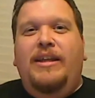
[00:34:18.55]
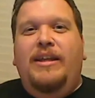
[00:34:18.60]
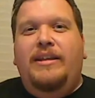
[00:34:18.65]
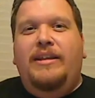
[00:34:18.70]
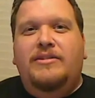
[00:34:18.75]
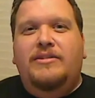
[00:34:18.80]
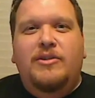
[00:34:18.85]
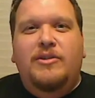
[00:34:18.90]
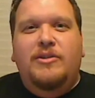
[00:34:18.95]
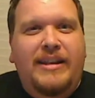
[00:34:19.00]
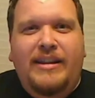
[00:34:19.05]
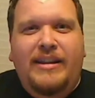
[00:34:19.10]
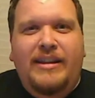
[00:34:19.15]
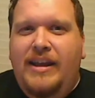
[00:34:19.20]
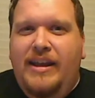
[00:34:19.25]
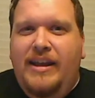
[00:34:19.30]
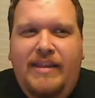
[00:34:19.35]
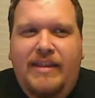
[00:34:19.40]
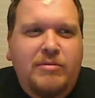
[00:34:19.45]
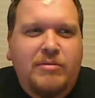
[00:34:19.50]
and they were like, so
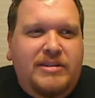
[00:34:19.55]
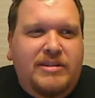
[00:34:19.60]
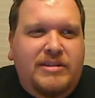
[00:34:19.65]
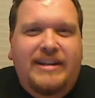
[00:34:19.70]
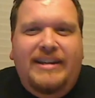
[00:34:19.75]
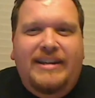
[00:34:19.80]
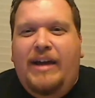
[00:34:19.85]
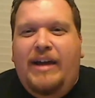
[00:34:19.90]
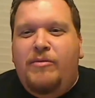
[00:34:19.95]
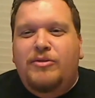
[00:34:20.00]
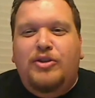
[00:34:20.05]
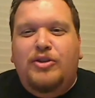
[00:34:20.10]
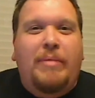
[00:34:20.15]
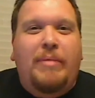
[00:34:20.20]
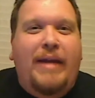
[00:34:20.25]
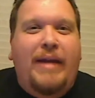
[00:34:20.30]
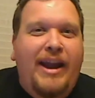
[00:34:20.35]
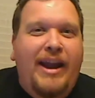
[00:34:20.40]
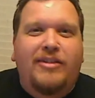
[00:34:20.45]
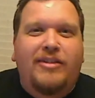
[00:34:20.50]
then they were sitting down with
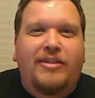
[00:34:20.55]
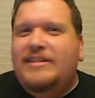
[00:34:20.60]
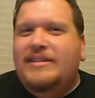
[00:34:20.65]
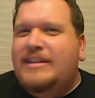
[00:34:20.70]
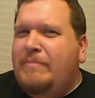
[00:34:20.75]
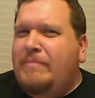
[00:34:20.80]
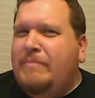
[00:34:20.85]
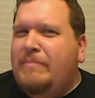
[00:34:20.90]
their parents